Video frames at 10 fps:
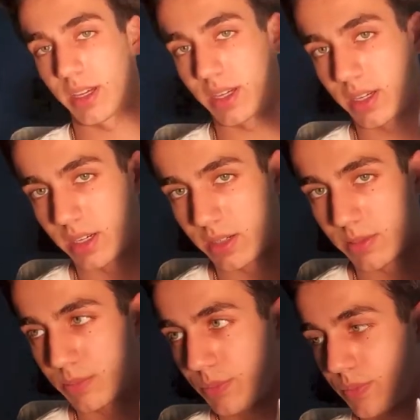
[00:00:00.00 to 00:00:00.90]

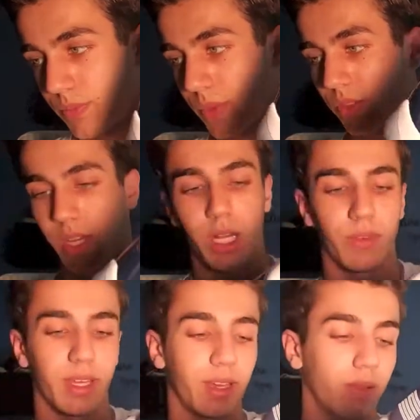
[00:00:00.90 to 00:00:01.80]
It's kind of
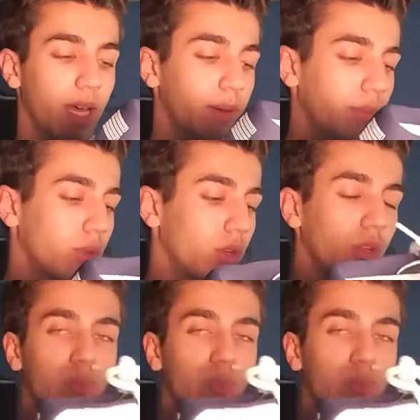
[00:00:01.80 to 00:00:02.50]
like a light blue.